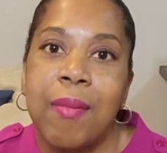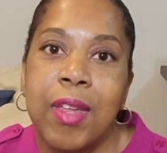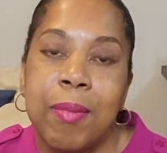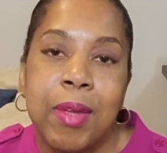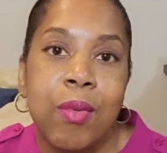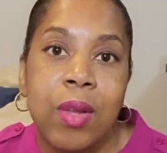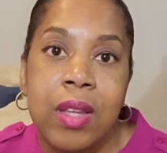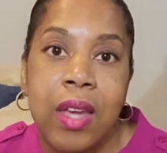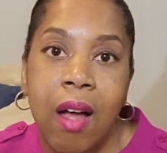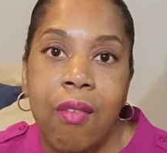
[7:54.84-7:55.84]
can be
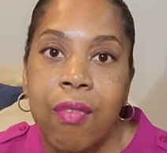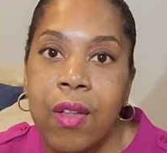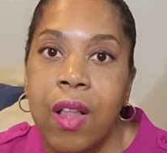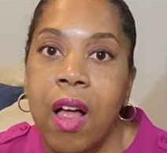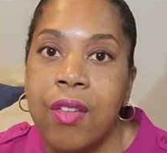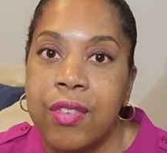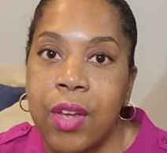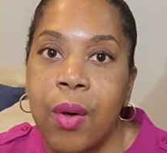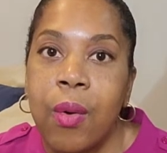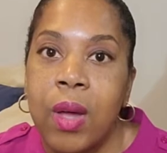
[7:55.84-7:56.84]
really helpful
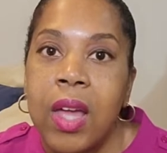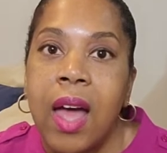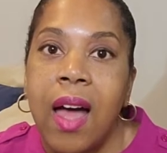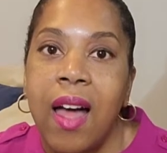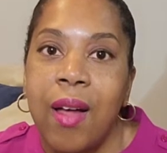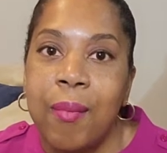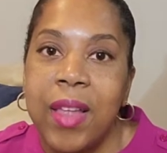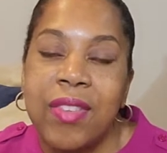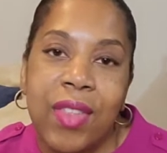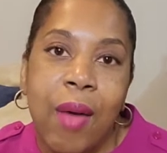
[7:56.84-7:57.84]
also.
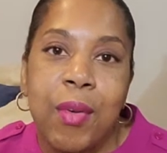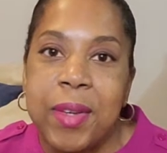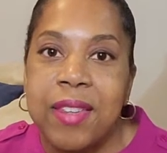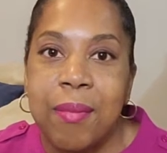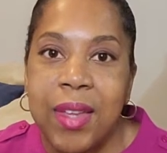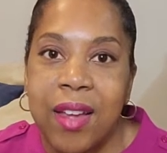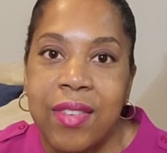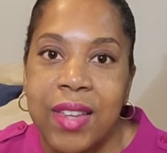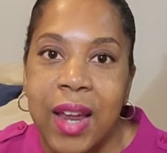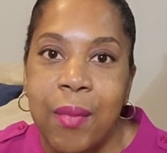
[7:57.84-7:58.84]
And so that would be something
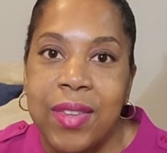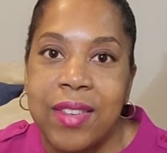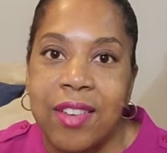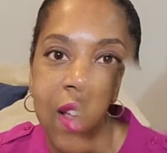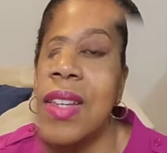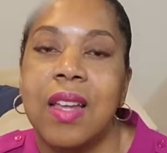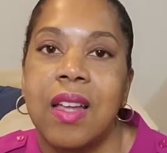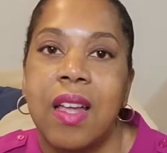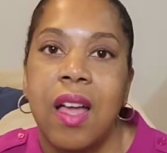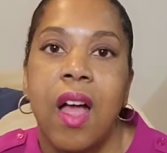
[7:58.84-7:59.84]
else that I would suggest.
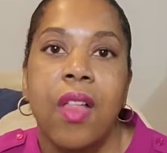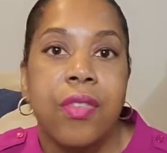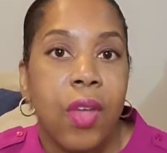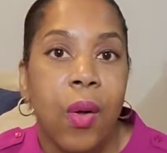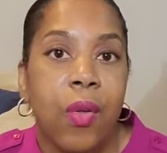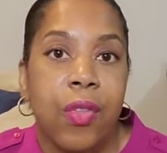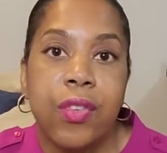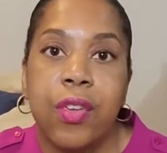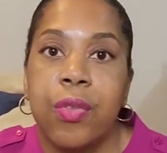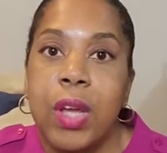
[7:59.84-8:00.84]
So
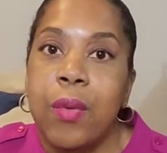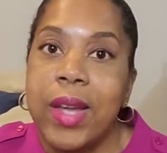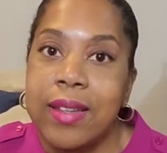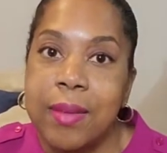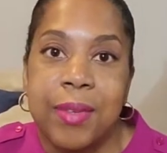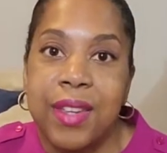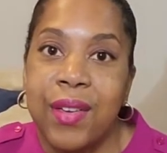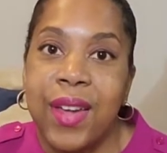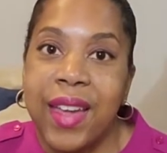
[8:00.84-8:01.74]
those are 3 quick tips that you can